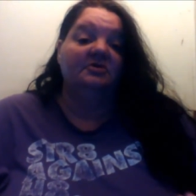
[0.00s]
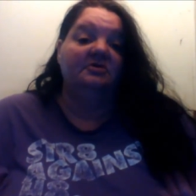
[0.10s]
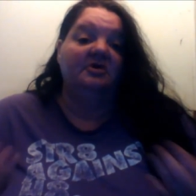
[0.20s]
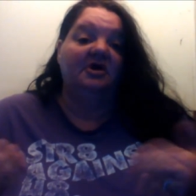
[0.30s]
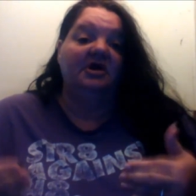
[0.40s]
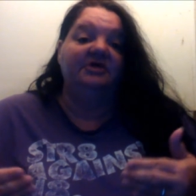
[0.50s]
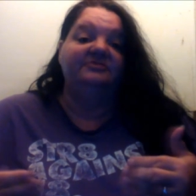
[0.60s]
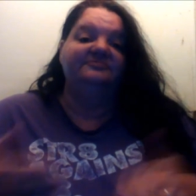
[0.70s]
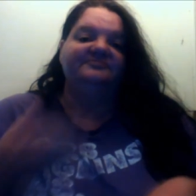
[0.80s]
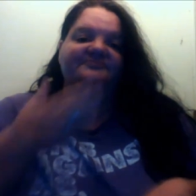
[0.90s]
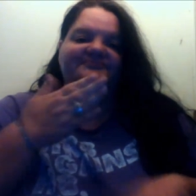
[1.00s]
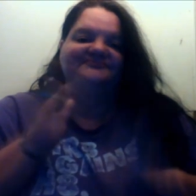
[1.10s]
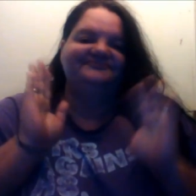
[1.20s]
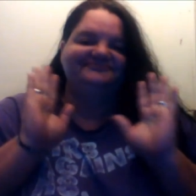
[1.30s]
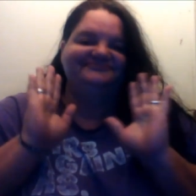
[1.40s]
All right.
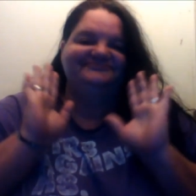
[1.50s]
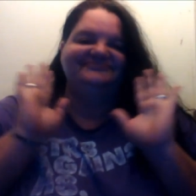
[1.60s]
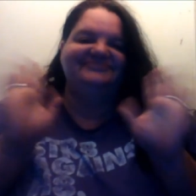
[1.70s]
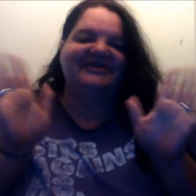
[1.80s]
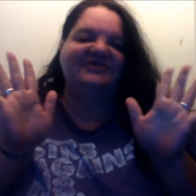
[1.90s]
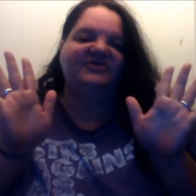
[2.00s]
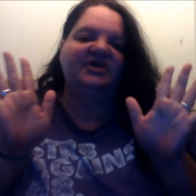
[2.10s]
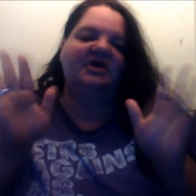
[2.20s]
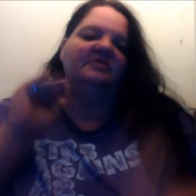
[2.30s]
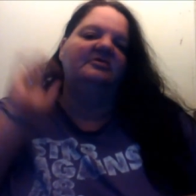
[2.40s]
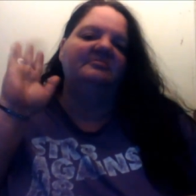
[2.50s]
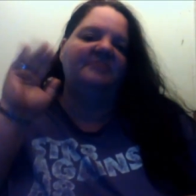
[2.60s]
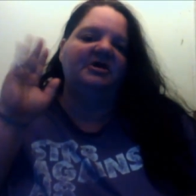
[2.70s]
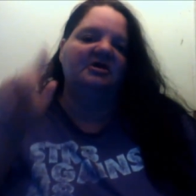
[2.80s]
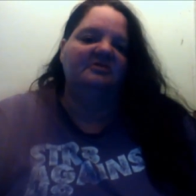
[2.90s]
Thanks again. Bye,
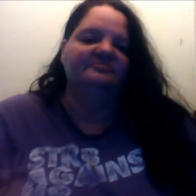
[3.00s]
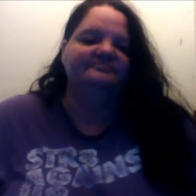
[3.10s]
y'all.